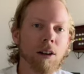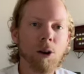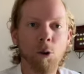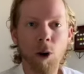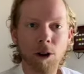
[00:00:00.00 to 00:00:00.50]

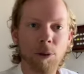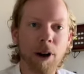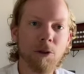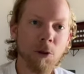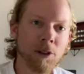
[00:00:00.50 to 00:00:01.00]
Welcome
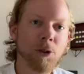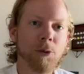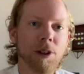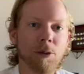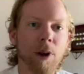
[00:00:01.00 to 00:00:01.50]
everyone to
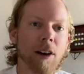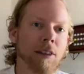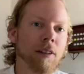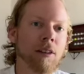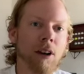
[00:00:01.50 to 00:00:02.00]
Read the Right
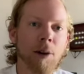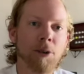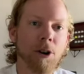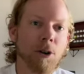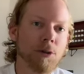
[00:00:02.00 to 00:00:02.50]
Thing. I'm your
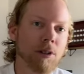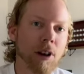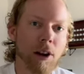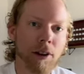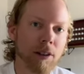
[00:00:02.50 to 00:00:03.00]
host,
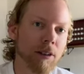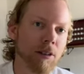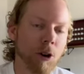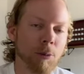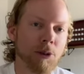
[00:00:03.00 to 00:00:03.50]
Eric.
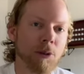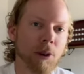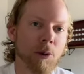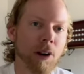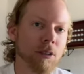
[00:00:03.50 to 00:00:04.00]
Hope you're doing
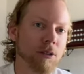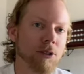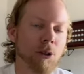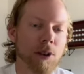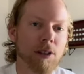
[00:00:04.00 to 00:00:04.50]
well.
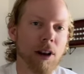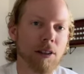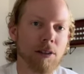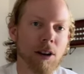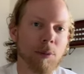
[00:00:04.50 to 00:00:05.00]
So excited to
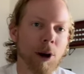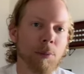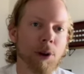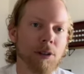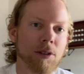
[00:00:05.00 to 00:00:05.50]
talk about
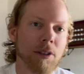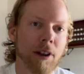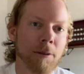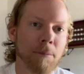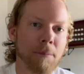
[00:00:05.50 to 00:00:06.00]
books
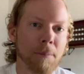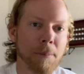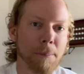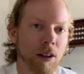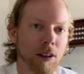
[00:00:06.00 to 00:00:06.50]
today.
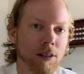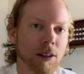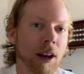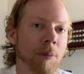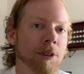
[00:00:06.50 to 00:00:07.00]

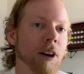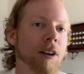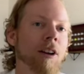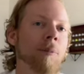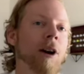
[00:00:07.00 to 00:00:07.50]
Today I'm
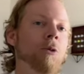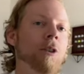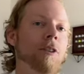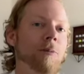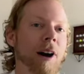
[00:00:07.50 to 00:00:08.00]
talking about one
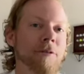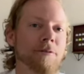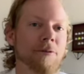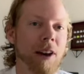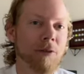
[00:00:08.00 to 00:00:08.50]
of my
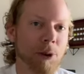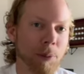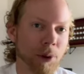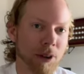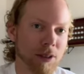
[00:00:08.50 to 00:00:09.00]
favorite
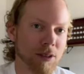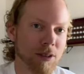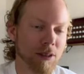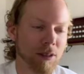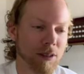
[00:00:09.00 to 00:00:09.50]
books.
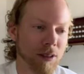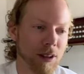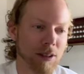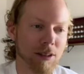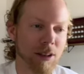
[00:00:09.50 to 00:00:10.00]

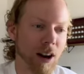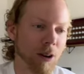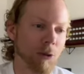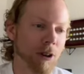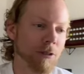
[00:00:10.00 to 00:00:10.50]
It's not a
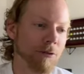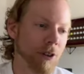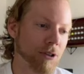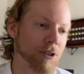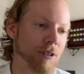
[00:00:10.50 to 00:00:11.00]
work of
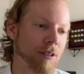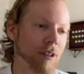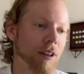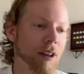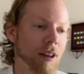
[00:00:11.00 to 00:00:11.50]
fiction.
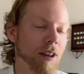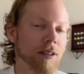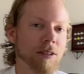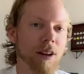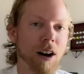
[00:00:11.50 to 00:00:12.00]
It's
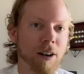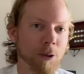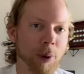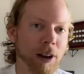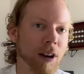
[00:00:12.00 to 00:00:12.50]
an
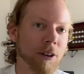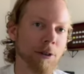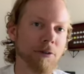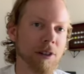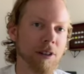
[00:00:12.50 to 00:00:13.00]

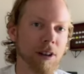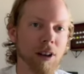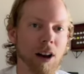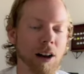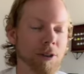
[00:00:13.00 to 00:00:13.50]
autobiography.
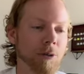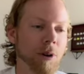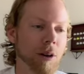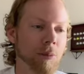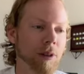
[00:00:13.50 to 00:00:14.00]
I grew
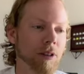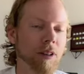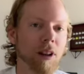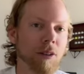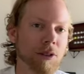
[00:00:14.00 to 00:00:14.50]
up
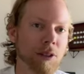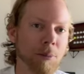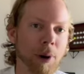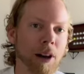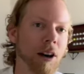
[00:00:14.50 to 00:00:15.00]
loving
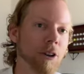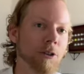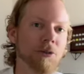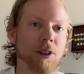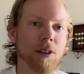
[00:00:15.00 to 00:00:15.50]

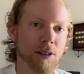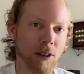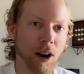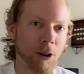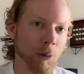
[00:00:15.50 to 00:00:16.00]
biographies and
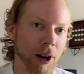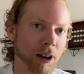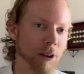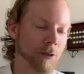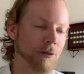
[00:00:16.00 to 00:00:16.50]

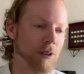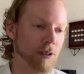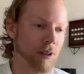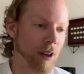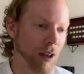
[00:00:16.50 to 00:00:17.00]

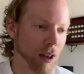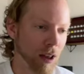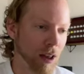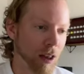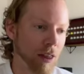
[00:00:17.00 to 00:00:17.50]
autobiographies.
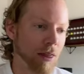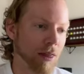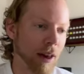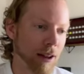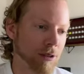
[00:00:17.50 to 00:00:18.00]

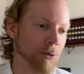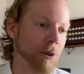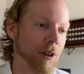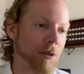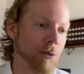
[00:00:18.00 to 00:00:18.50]
That's
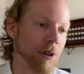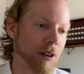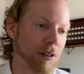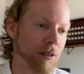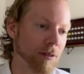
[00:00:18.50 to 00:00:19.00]
really
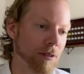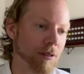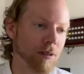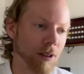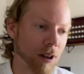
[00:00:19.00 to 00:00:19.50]
what
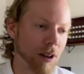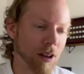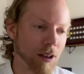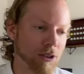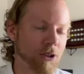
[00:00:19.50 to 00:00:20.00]

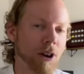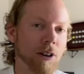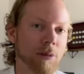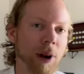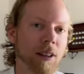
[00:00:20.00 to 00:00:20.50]
started
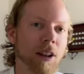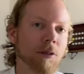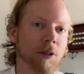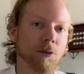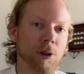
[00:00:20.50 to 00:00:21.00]
my love
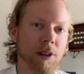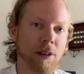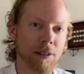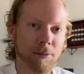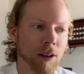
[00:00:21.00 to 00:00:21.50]
of
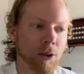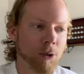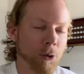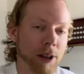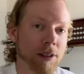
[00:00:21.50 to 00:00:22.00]
reading.
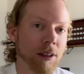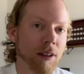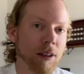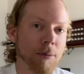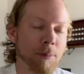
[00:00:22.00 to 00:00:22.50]

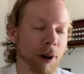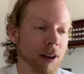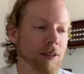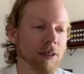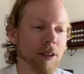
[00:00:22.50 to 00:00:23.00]
Recently,
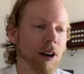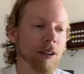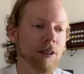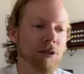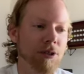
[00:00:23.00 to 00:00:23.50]
Boston
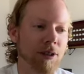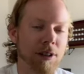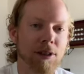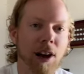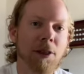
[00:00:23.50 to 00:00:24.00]
College
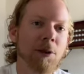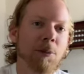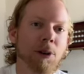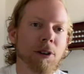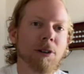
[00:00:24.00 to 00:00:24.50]
assigned the
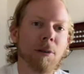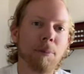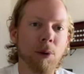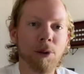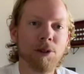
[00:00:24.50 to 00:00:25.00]
book
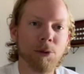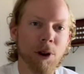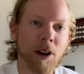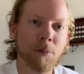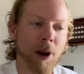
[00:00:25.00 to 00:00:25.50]
Born to
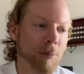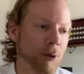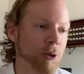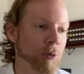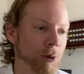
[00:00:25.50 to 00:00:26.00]
Run by
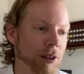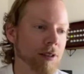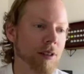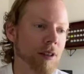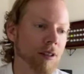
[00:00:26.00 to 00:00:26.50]
Bruce
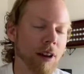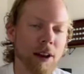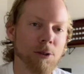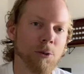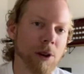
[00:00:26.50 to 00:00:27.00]
Springsteen as
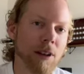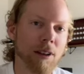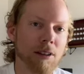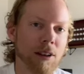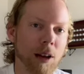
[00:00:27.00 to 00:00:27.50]
a reading
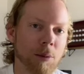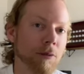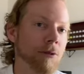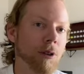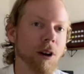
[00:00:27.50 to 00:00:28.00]
assignment
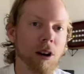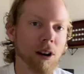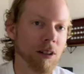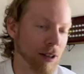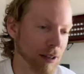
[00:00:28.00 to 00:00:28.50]
for
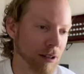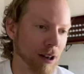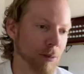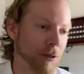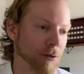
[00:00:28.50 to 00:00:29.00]
all
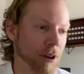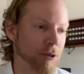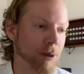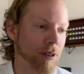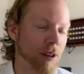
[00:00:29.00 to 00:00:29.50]
incoming
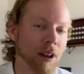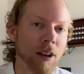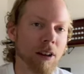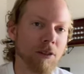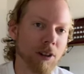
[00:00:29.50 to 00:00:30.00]
freshmen
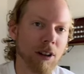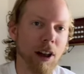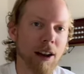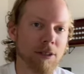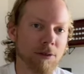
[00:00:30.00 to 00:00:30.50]
of the
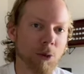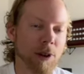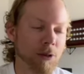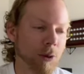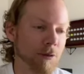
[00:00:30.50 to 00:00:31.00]
class of
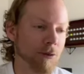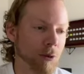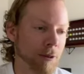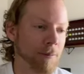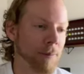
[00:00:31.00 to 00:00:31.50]
2024.